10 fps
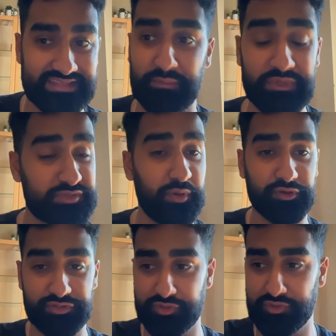and we
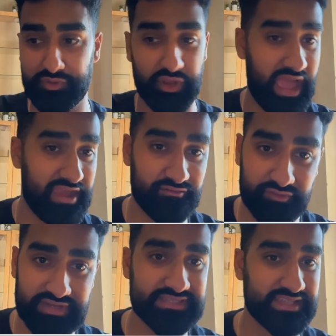spoke to
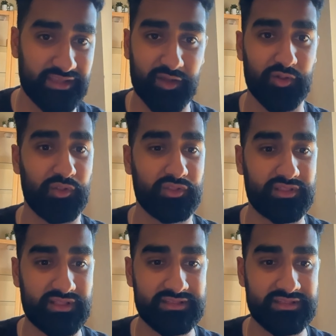every single